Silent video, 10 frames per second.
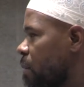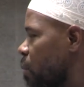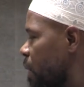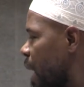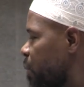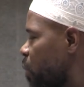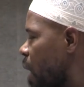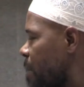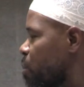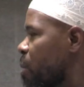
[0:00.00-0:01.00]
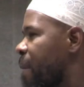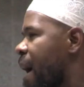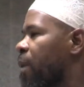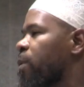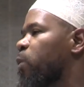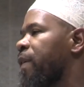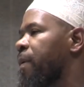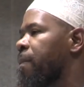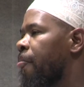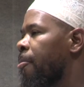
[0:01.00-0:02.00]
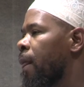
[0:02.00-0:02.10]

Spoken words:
with Abdullah bin Mubarak was with him,